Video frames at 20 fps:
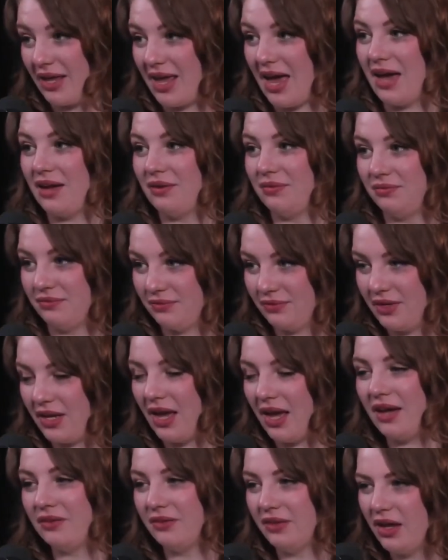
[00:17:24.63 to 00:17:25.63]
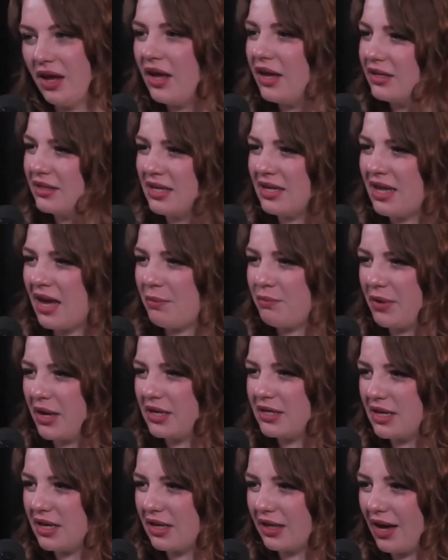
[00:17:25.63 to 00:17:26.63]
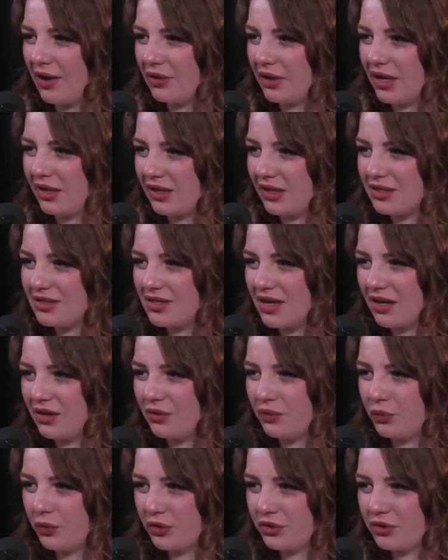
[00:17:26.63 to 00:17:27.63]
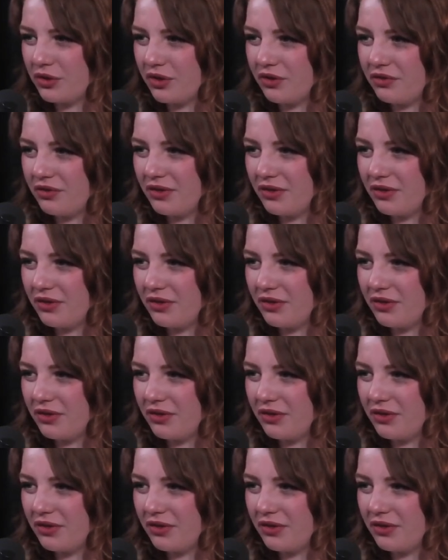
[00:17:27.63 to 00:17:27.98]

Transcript: Yeah, the one on Hitt. Yeah, isn't that Big Deal Outlet that's on Woodruff?